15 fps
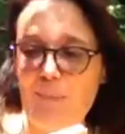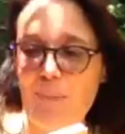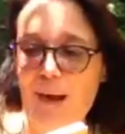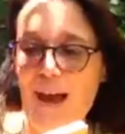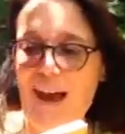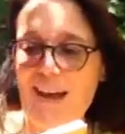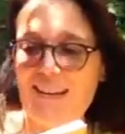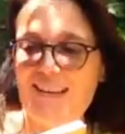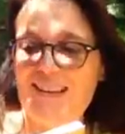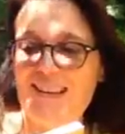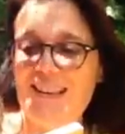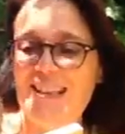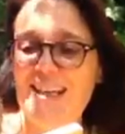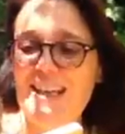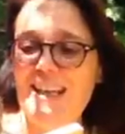impaired,
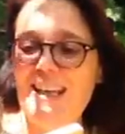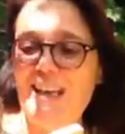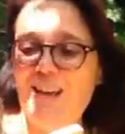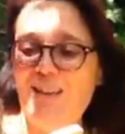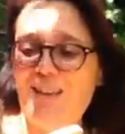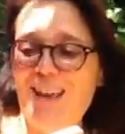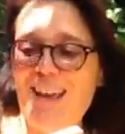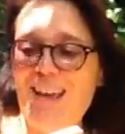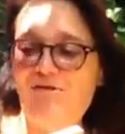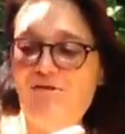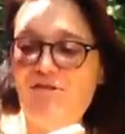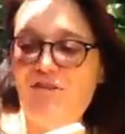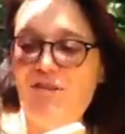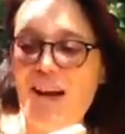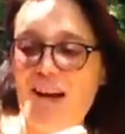yet, the
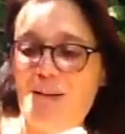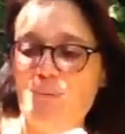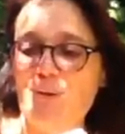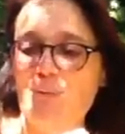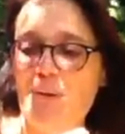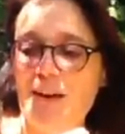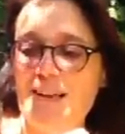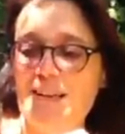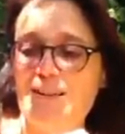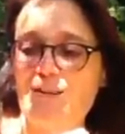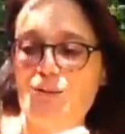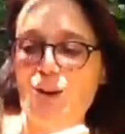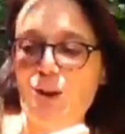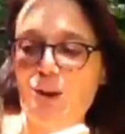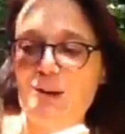infallible mind
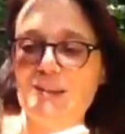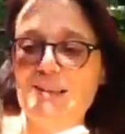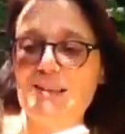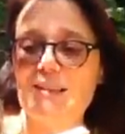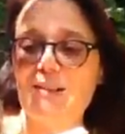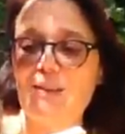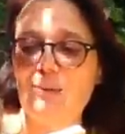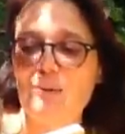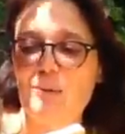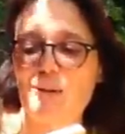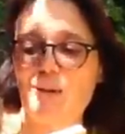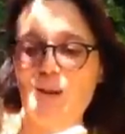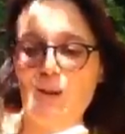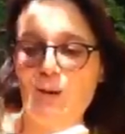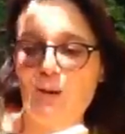of God
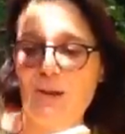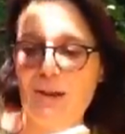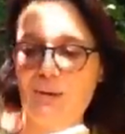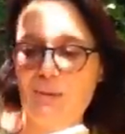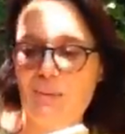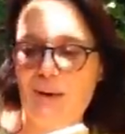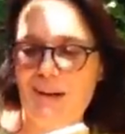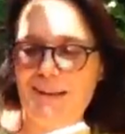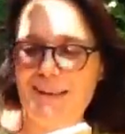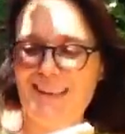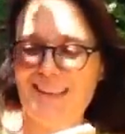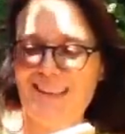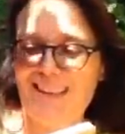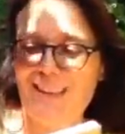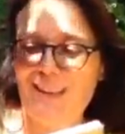within your own
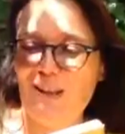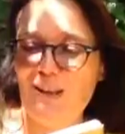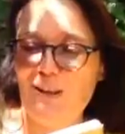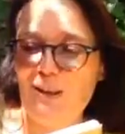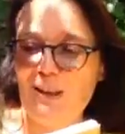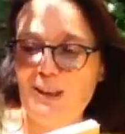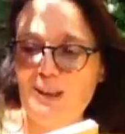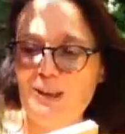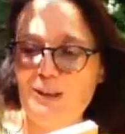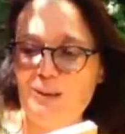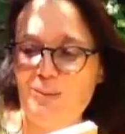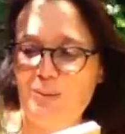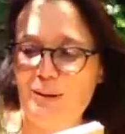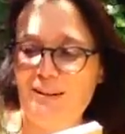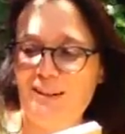mind, you can
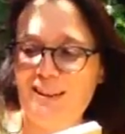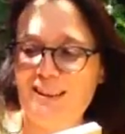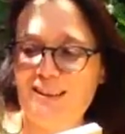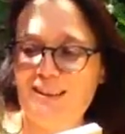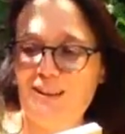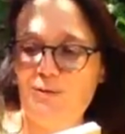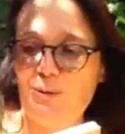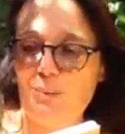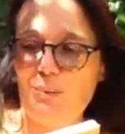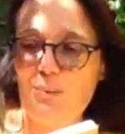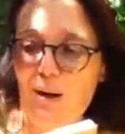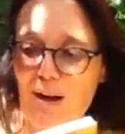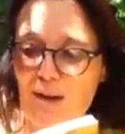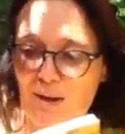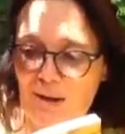experience
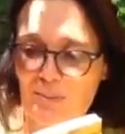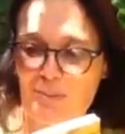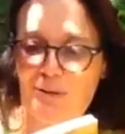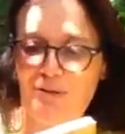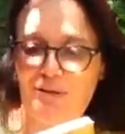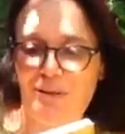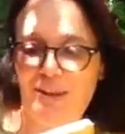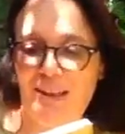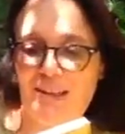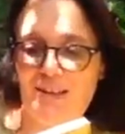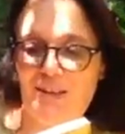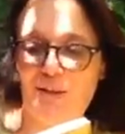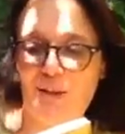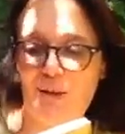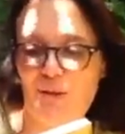remarkable feats
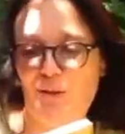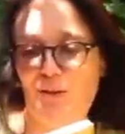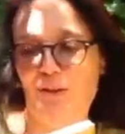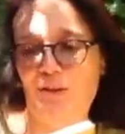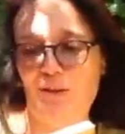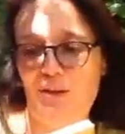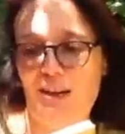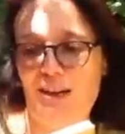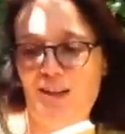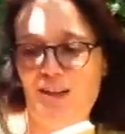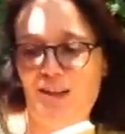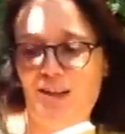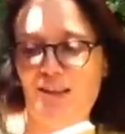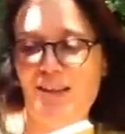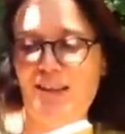of
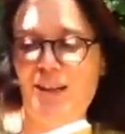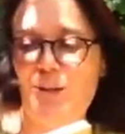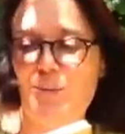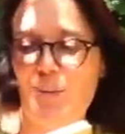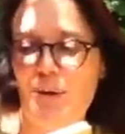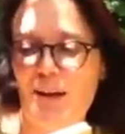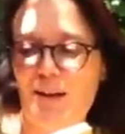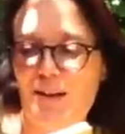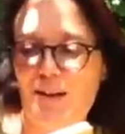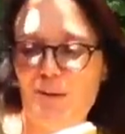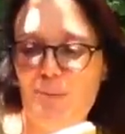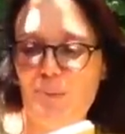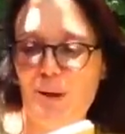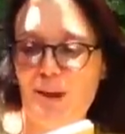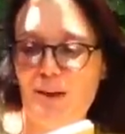concentration by,
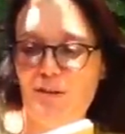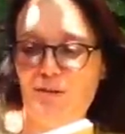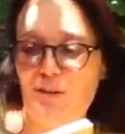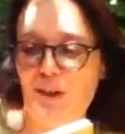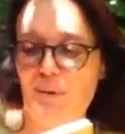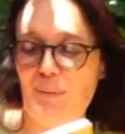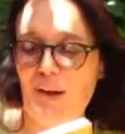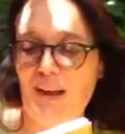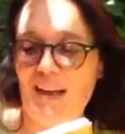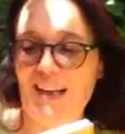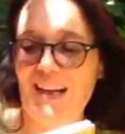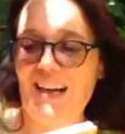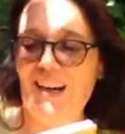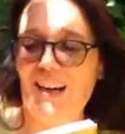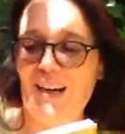by affirming,
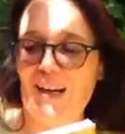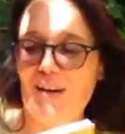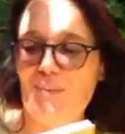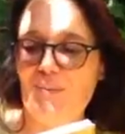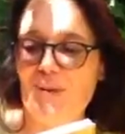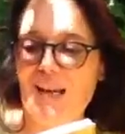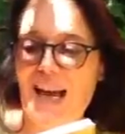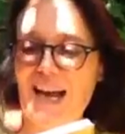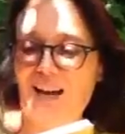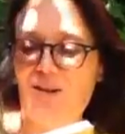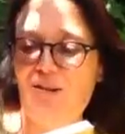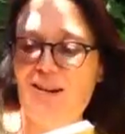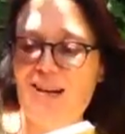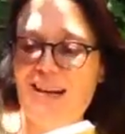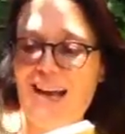I am
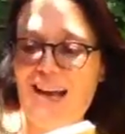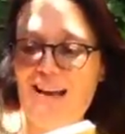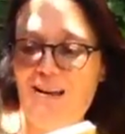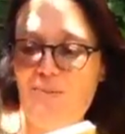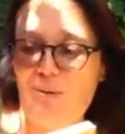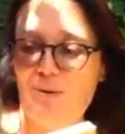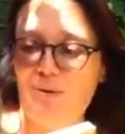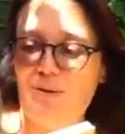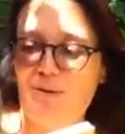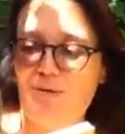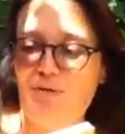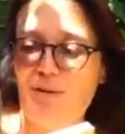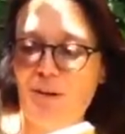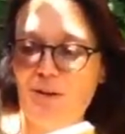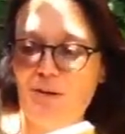now able to
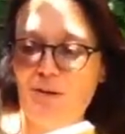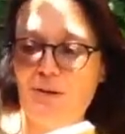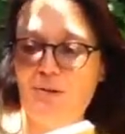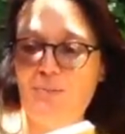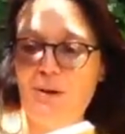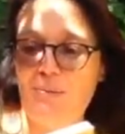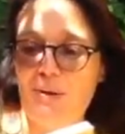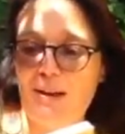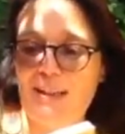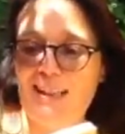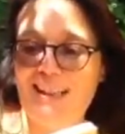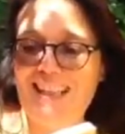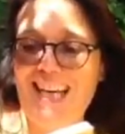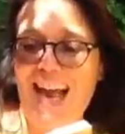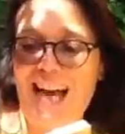focus my
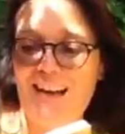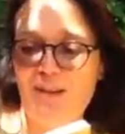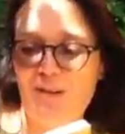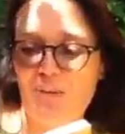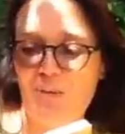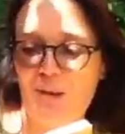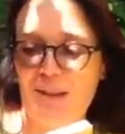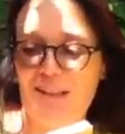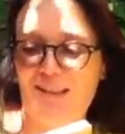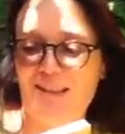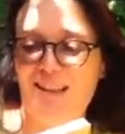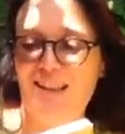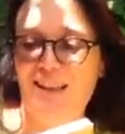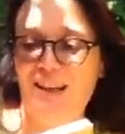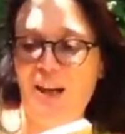mind at will.
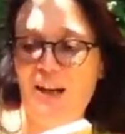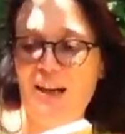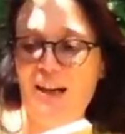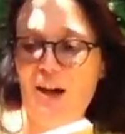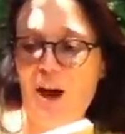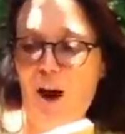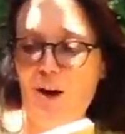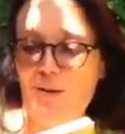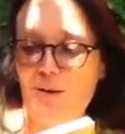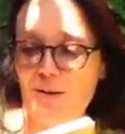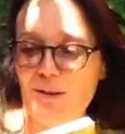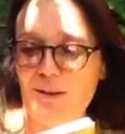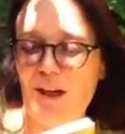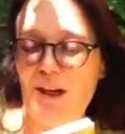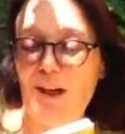I
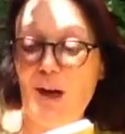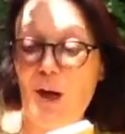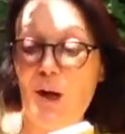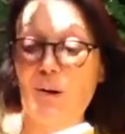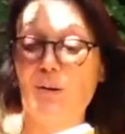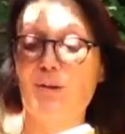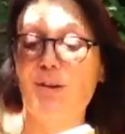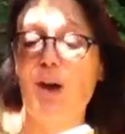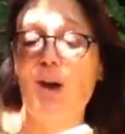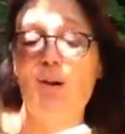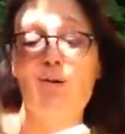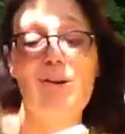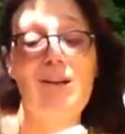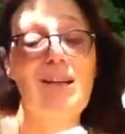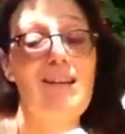I hold
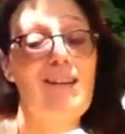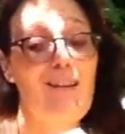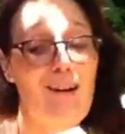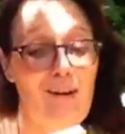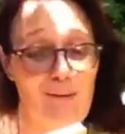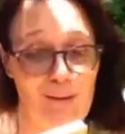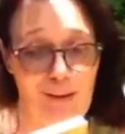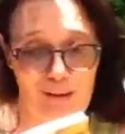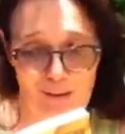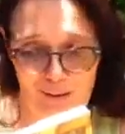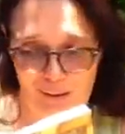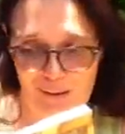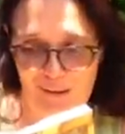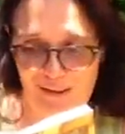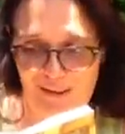only loving
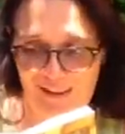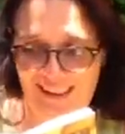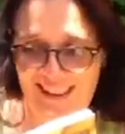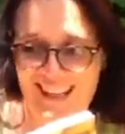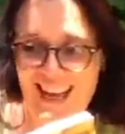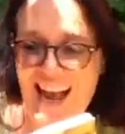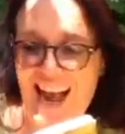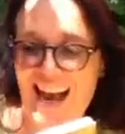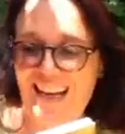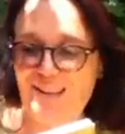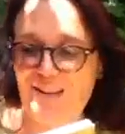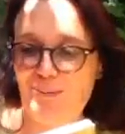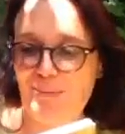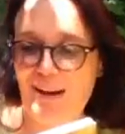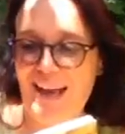thoughts,
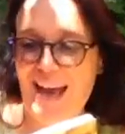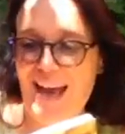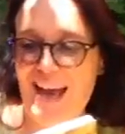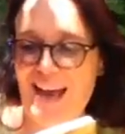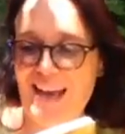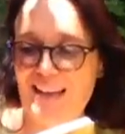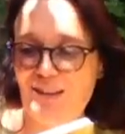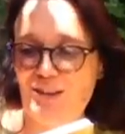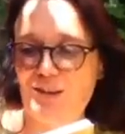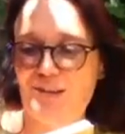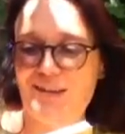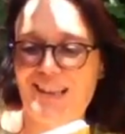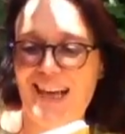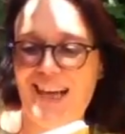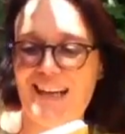and my
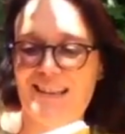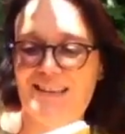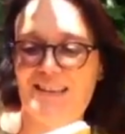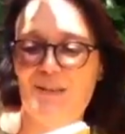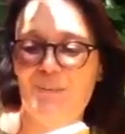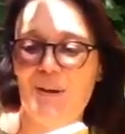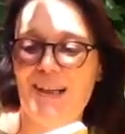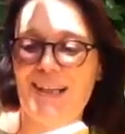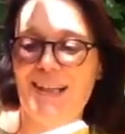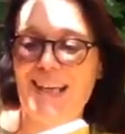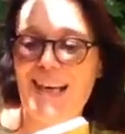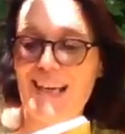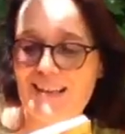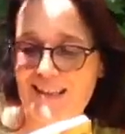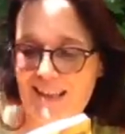angels act as my
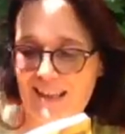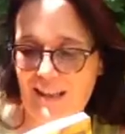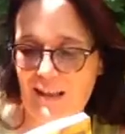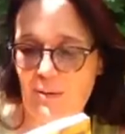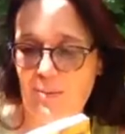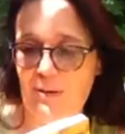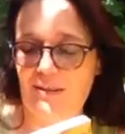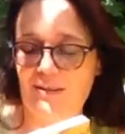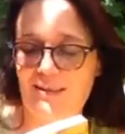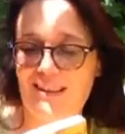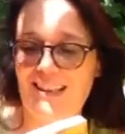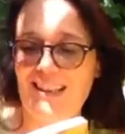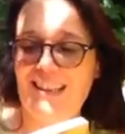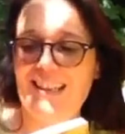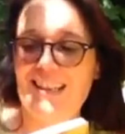gatekeepers
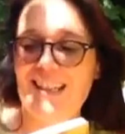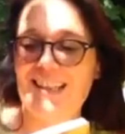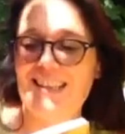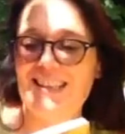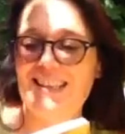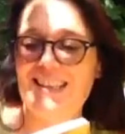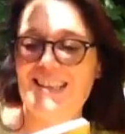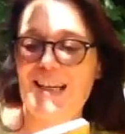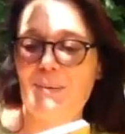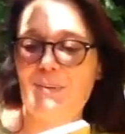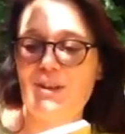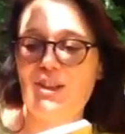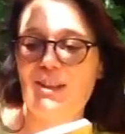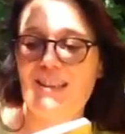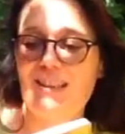in
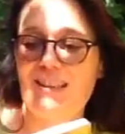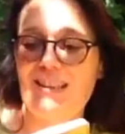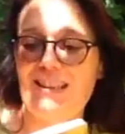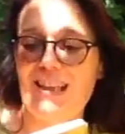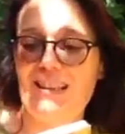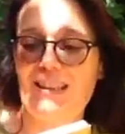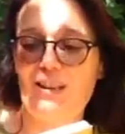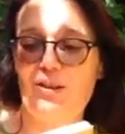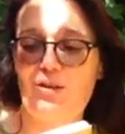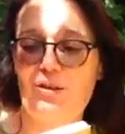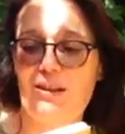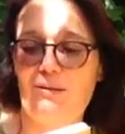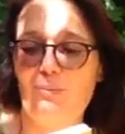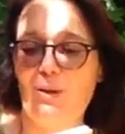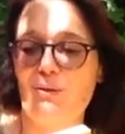establishing a steady
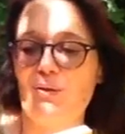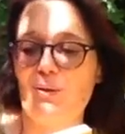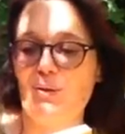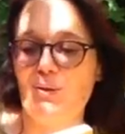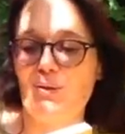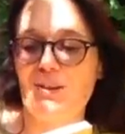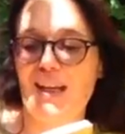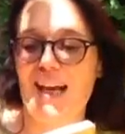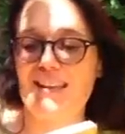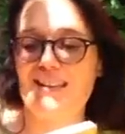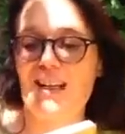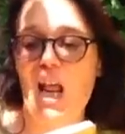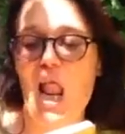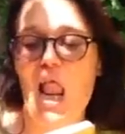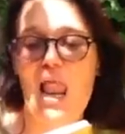stream of thoughts and
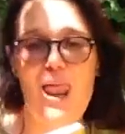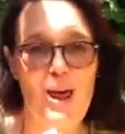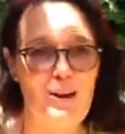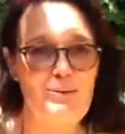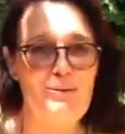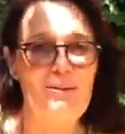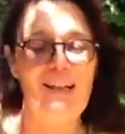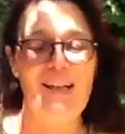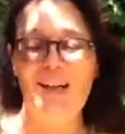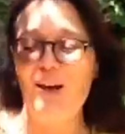love.